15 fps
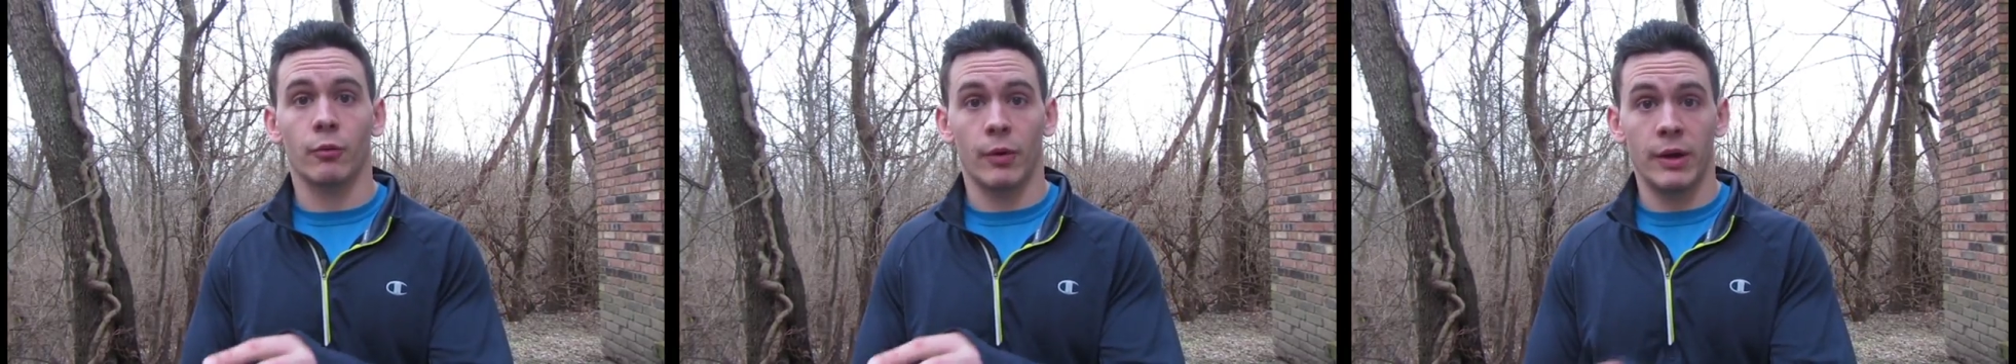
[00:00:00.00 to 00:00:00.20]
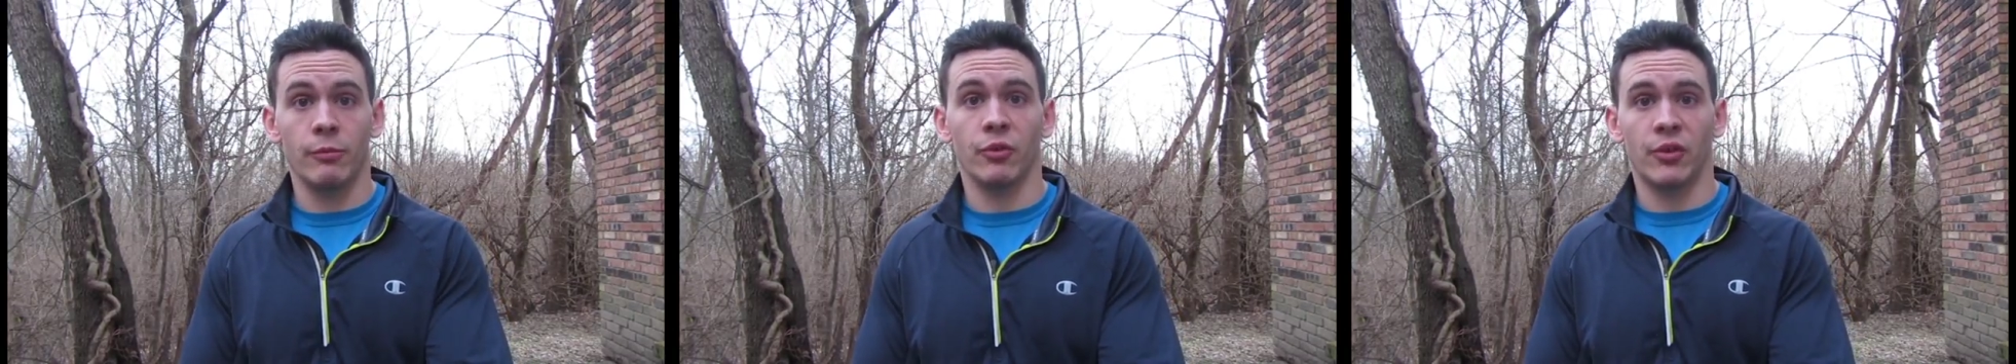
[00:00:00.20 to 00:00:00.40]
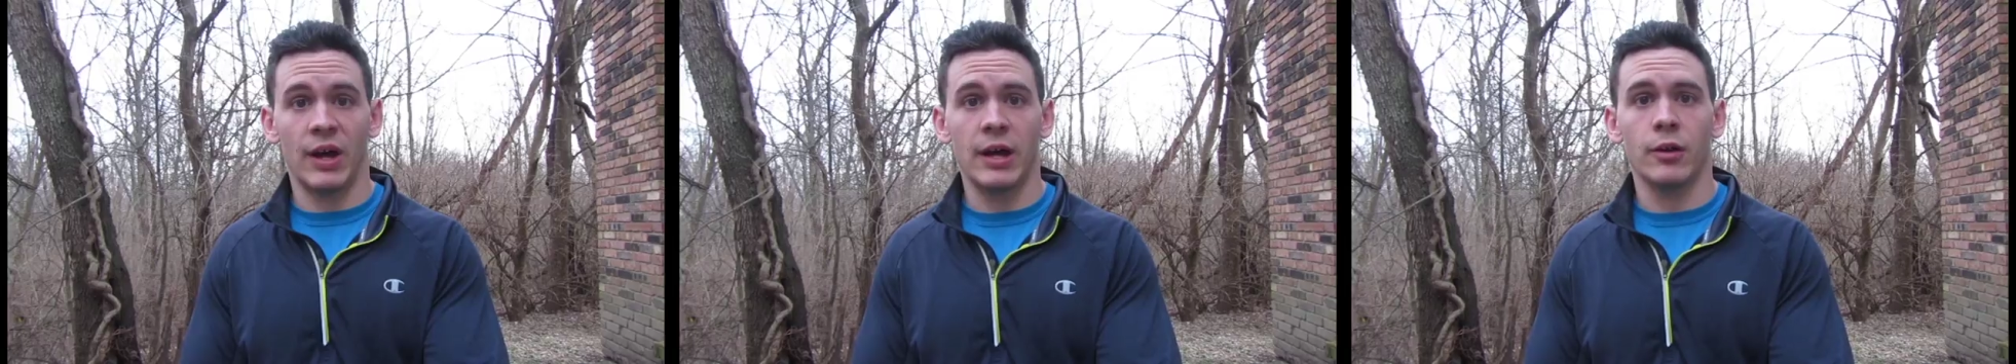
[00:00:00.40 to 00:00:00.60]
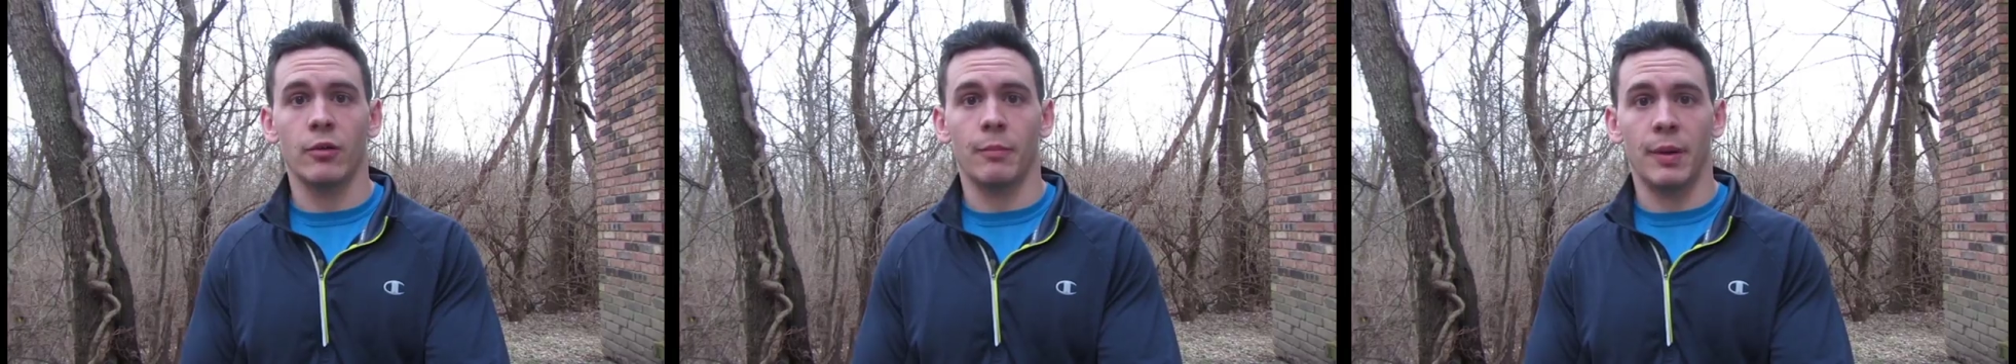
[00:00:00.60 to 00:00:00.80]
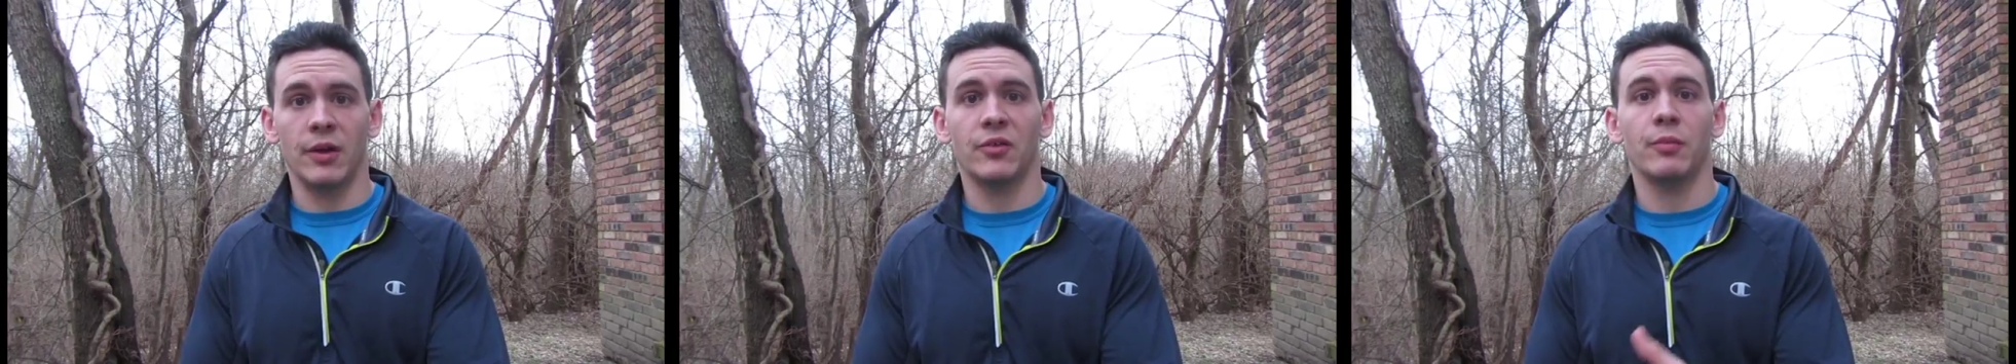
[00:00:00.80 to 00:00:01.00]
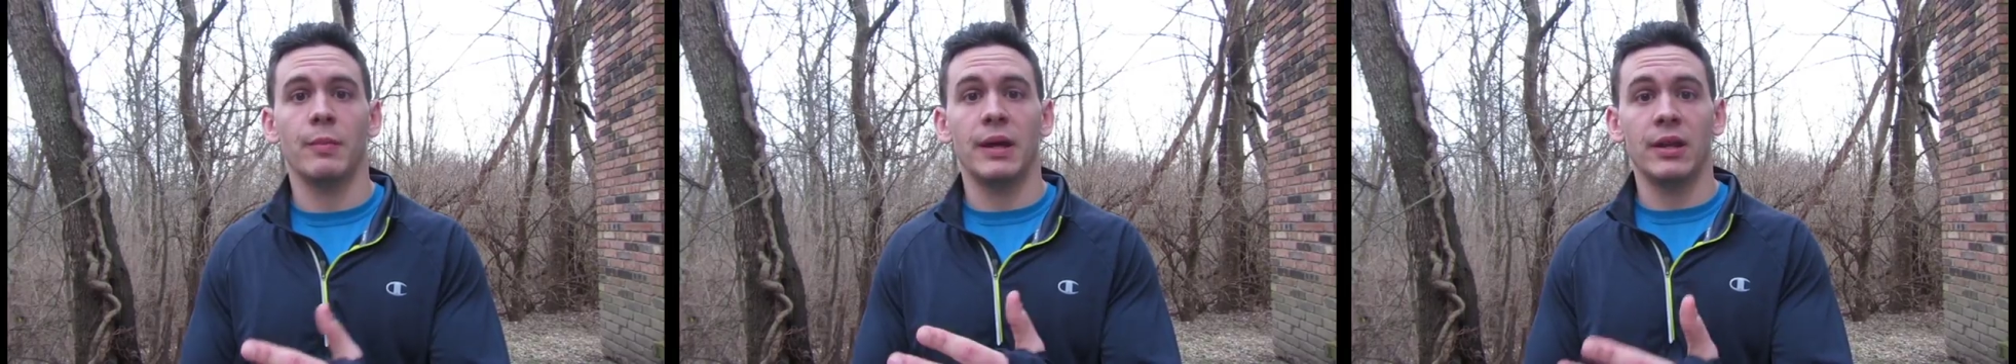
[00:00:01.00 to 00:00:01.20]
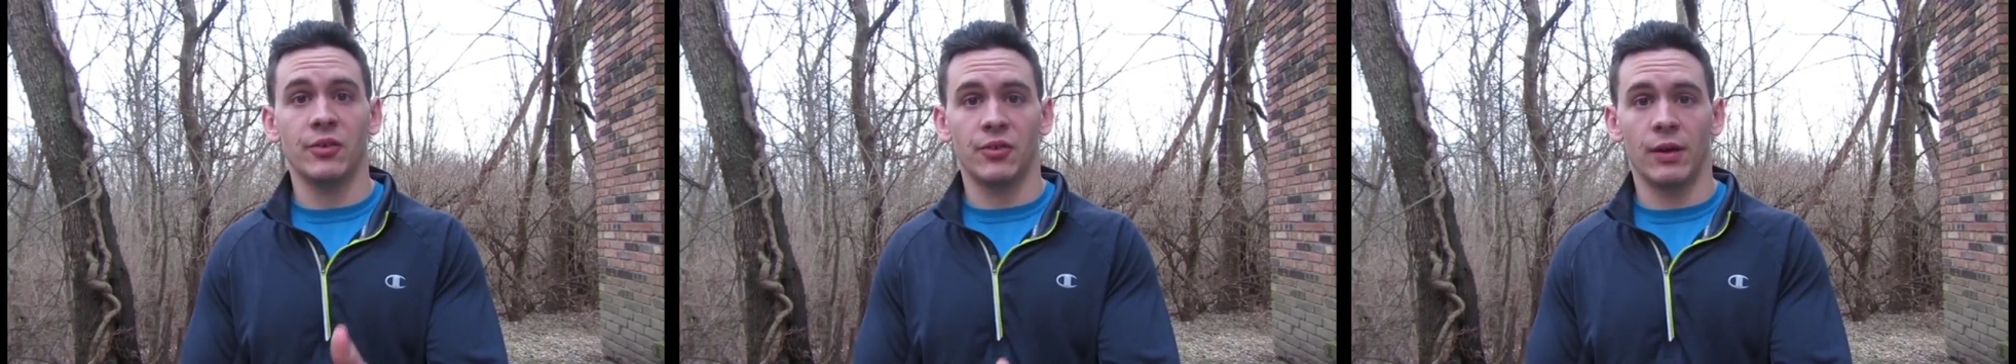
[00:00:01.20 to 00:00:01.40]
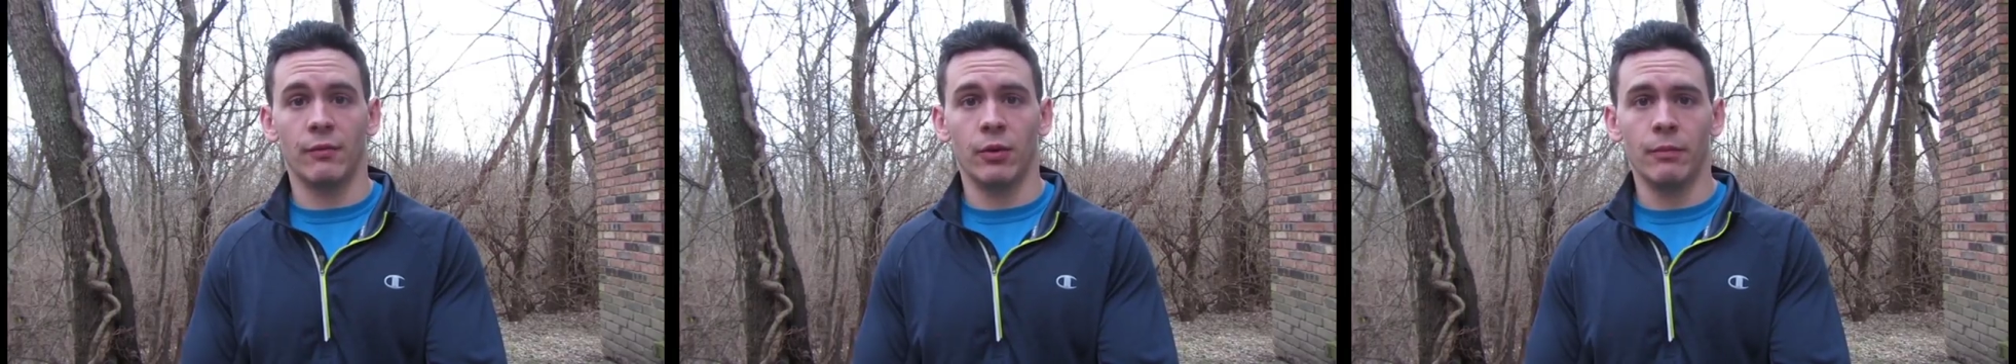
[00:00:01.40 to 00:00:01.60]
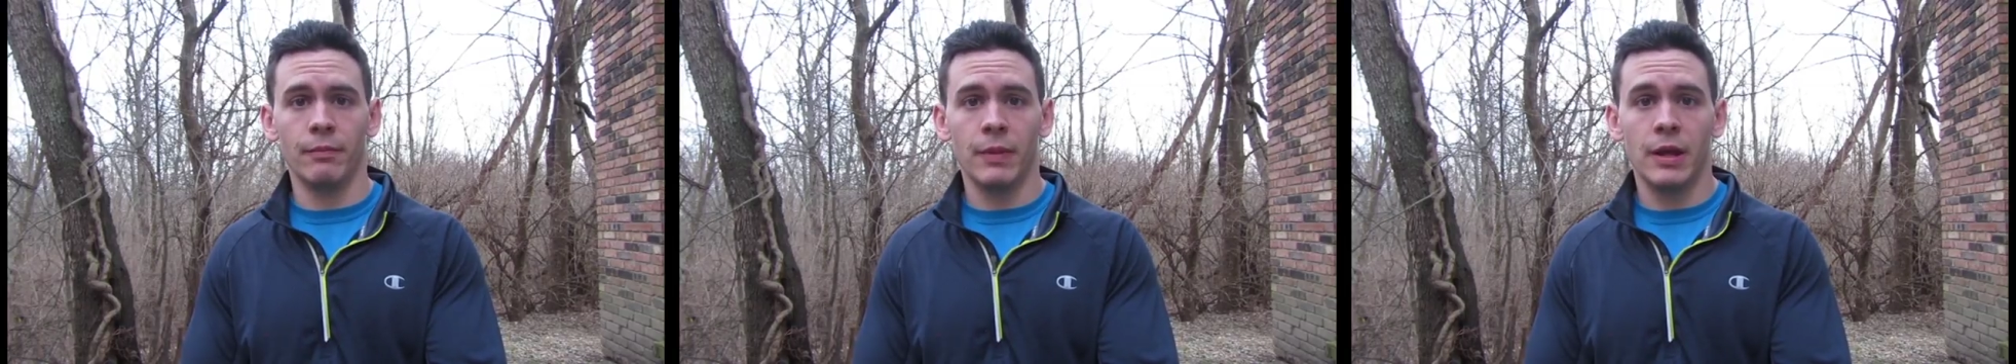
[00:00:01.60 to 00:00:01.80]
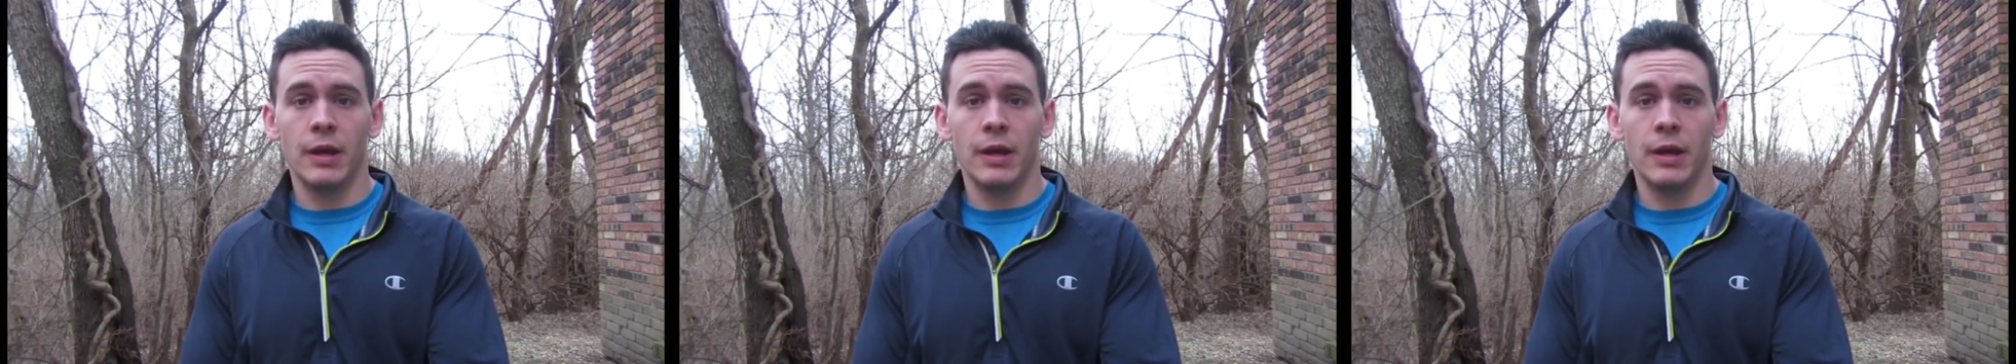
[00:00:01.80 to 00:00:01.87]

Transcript: rate was at, your base maintenance level,